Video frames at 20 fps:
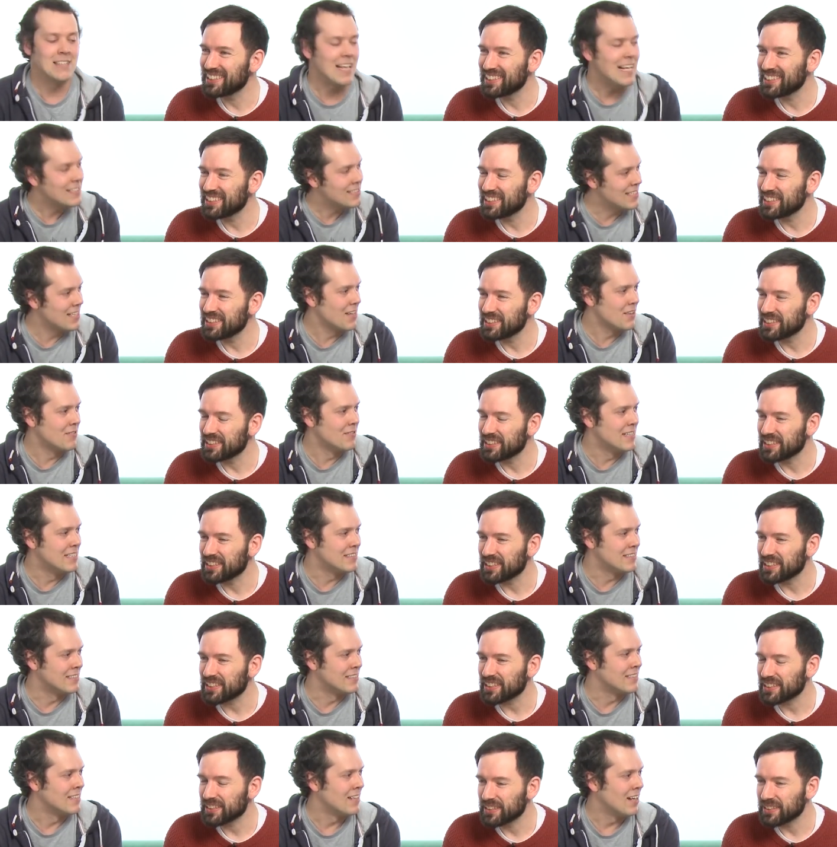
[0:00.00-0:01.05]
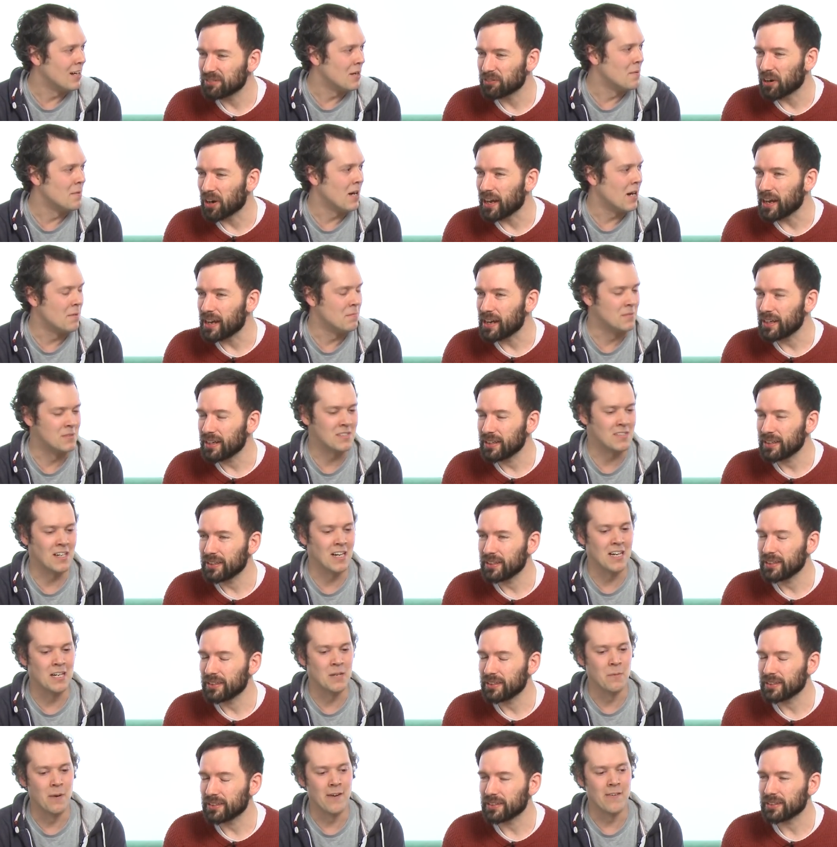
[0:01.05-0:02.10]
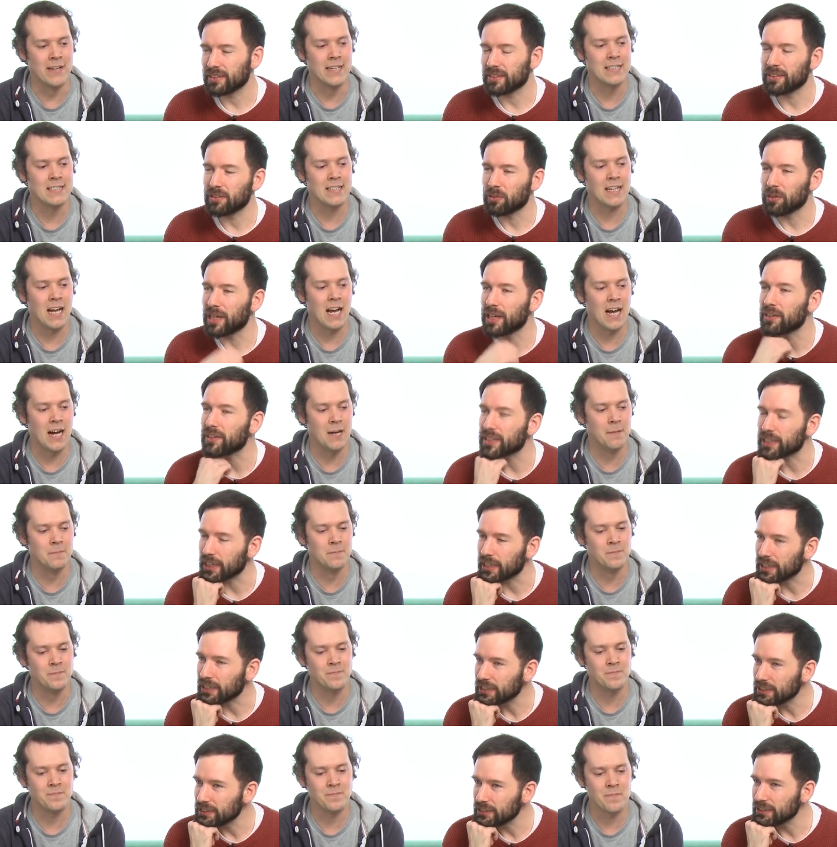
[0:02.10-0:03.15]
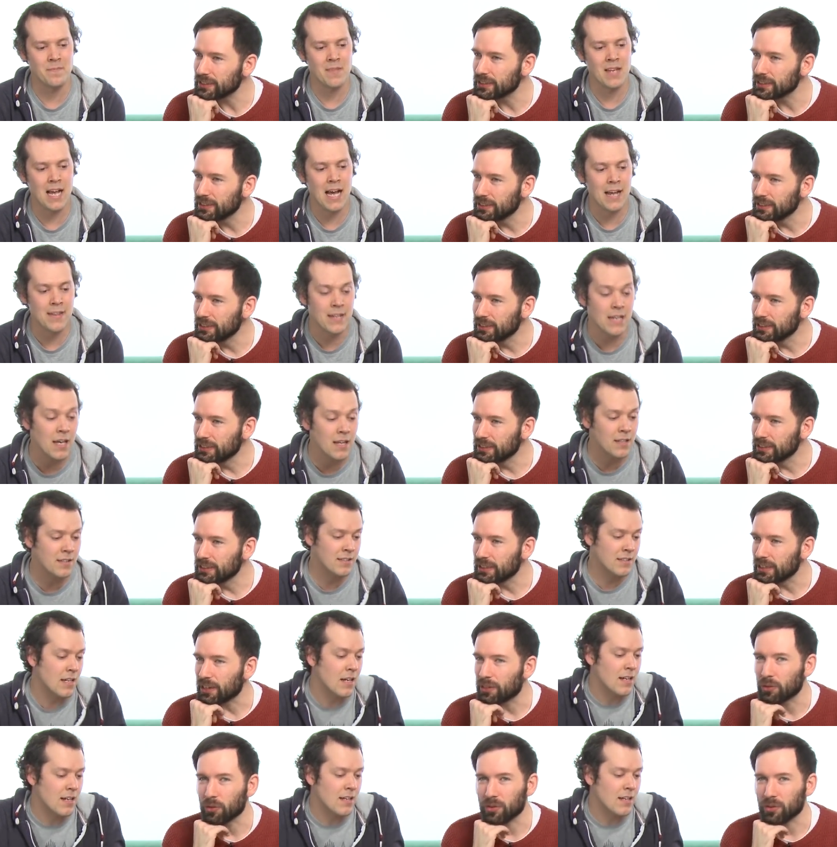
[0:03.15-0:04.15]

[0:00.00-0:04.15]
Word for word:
Speaker 1: So that's another reason I, am slightly worried. Oh, wow, um, okay. And the other, the